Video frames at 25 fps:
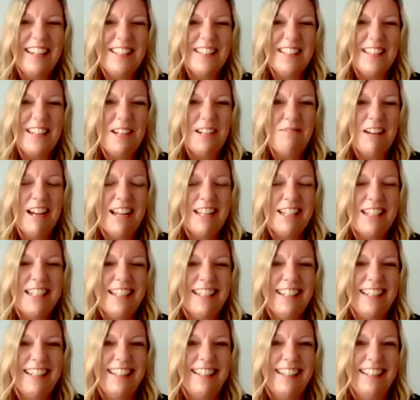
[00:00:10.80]

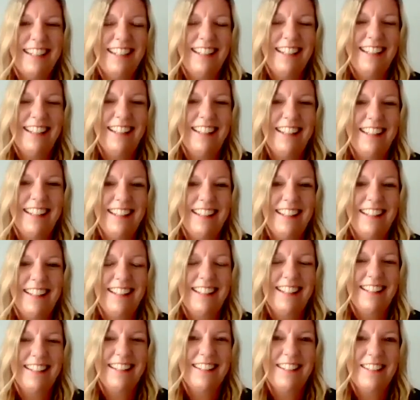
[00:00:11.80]

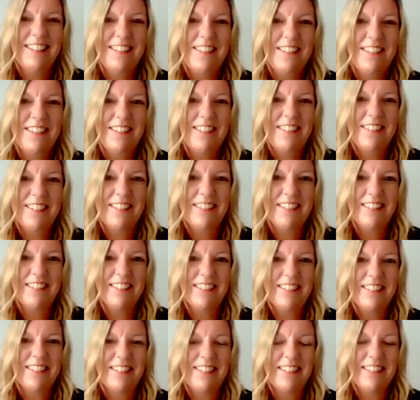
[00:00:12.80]

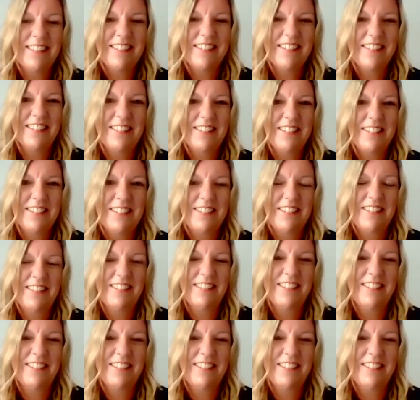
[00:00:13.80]
This person isn't speaking.